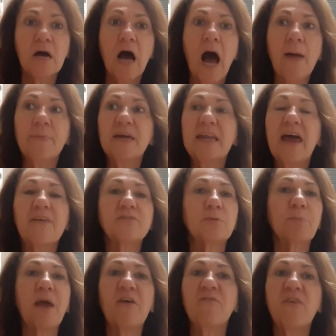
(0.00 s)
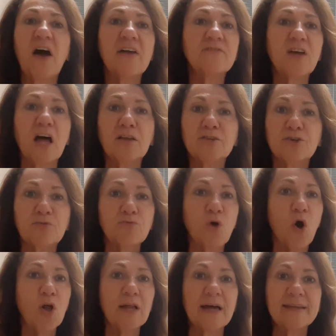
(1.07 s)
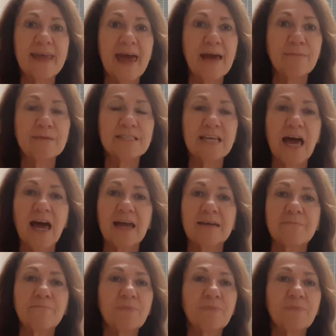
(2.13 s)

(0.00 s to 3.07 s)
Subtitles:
I'm going to have to pay $5 a roll on Amazon.